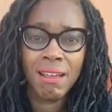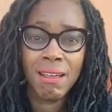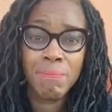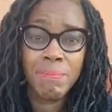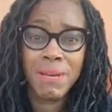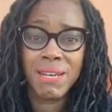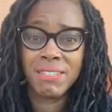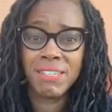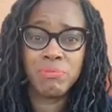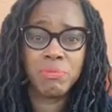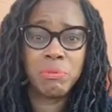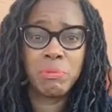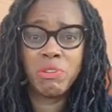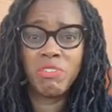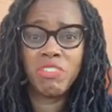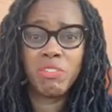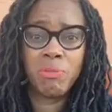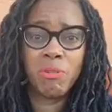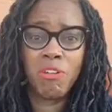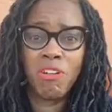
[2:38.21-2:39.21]
I packed up and
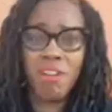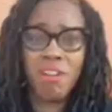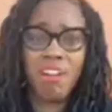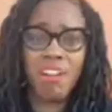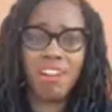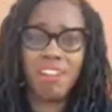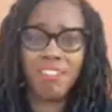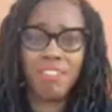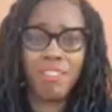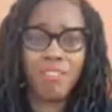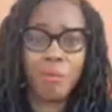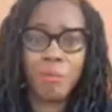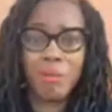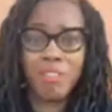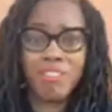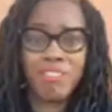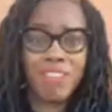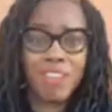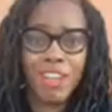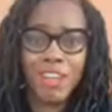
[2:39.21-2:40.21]
moved to Morocco 3
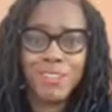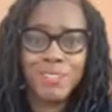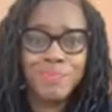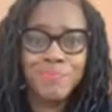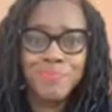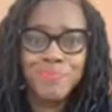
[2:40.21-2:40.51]
months ago.